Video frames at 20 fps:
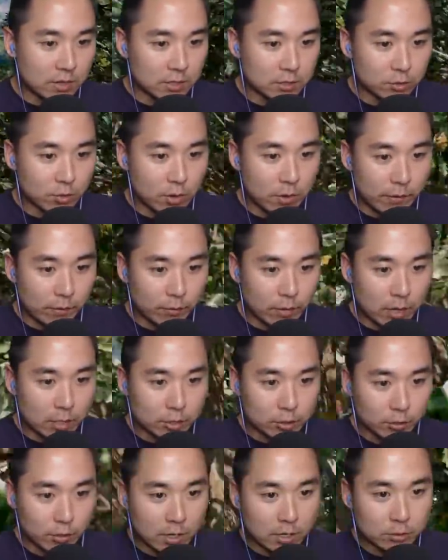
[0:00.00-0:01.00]
right. That's right. Oh
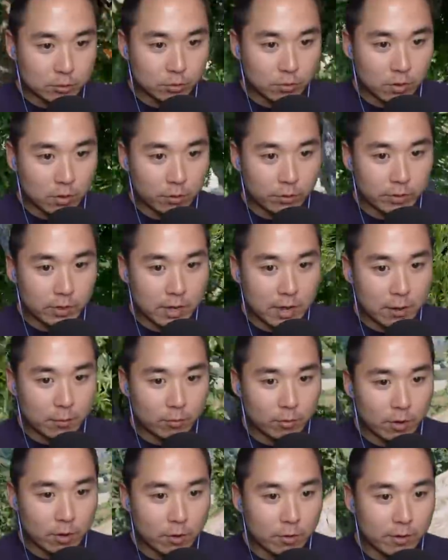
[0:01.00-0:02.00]
gosh, we're going
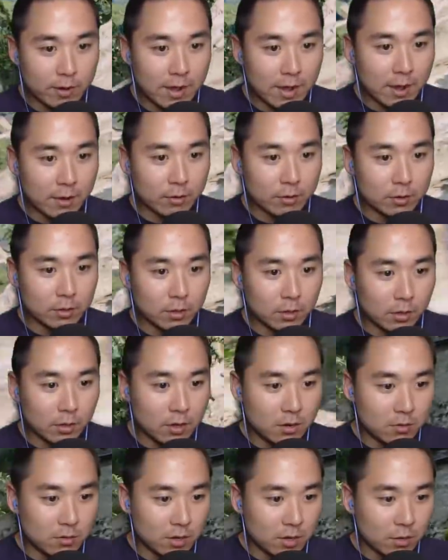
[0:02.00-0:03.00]
down. We're going down.
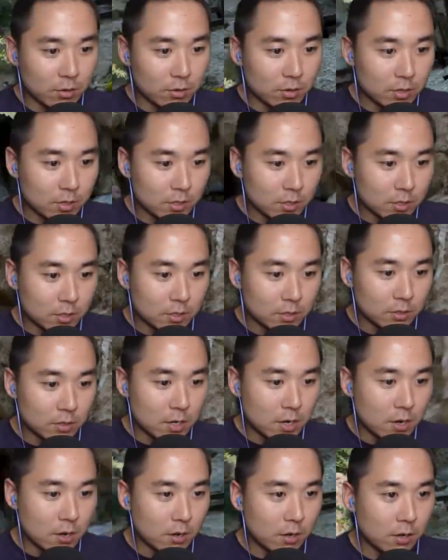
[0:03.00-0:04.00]
Oh no.
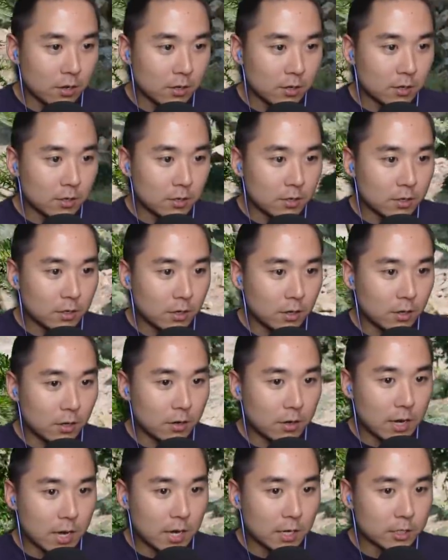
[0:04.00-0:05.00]
Oh. Oh